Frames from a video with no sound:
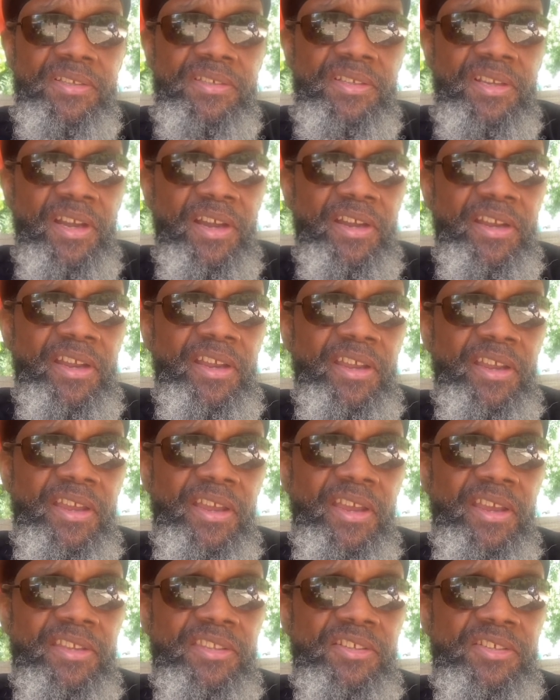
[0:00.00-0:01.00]
I
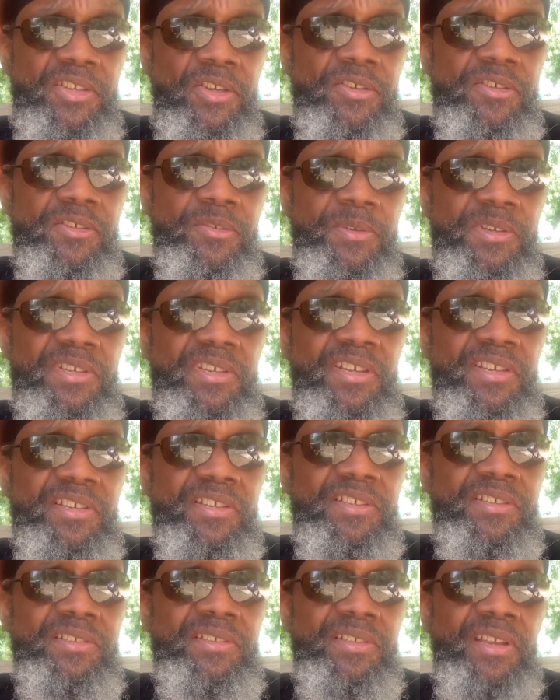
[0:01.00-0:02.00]
had the surgery
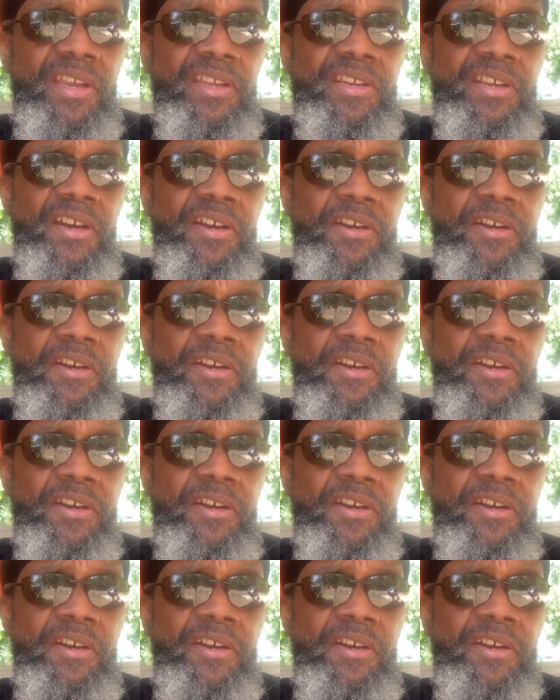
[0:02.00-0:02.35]
done, and